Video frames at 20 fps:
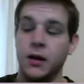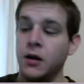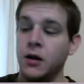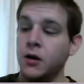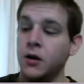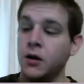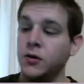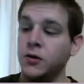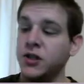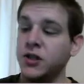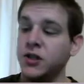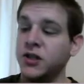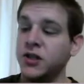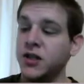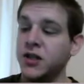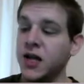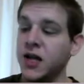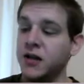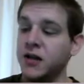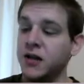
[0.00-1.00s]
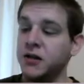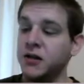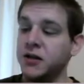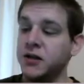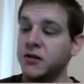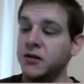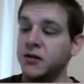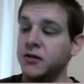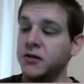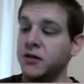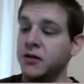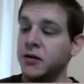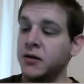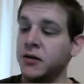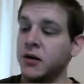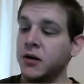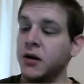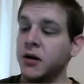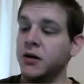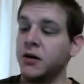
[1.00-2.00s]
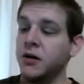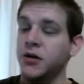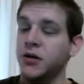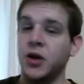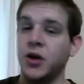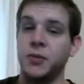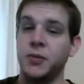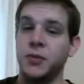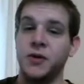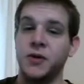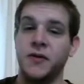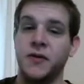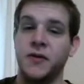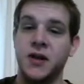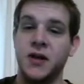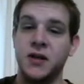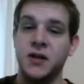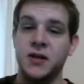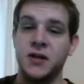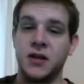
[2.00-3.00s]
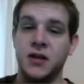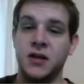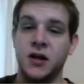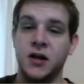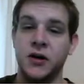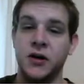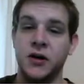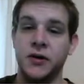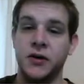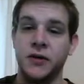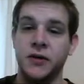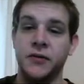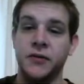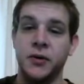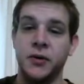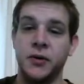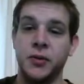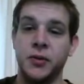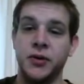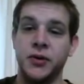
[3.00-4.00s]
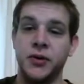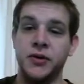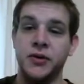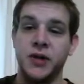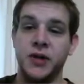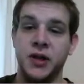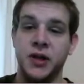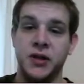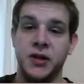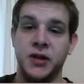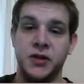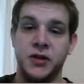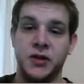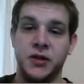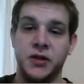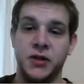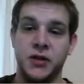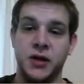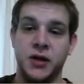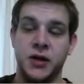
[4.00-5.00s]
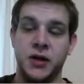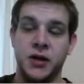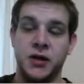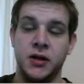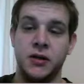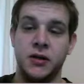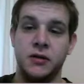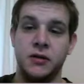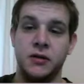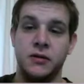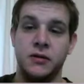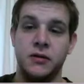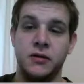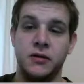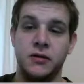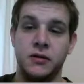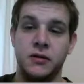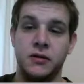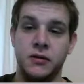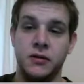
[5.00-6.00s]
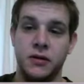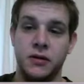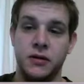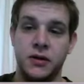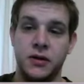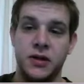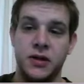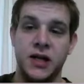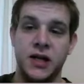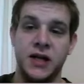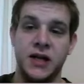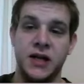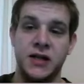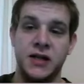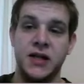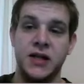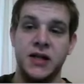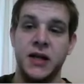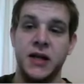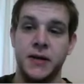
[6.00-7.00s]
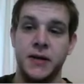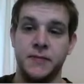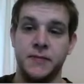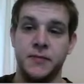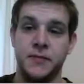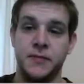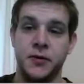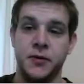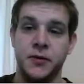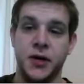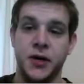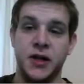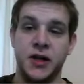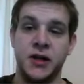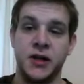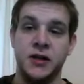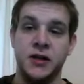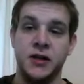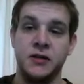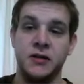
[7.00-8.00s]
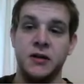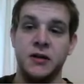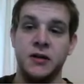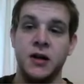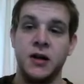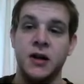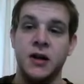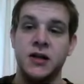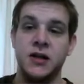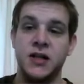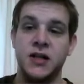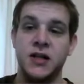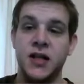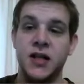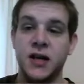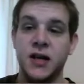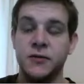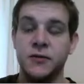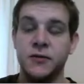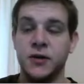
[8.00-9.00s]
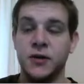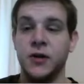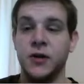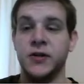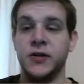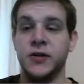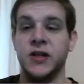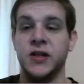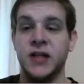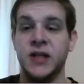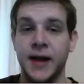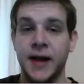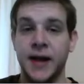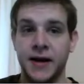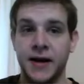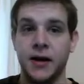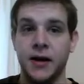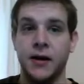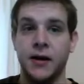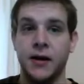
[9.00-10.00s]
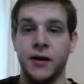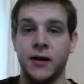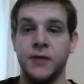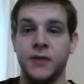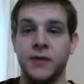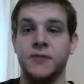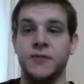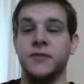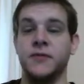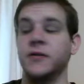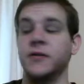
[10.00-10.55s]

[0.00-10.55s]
which is exactly the number of things that are invertible in this set Zn, right? And Zn denotes a set of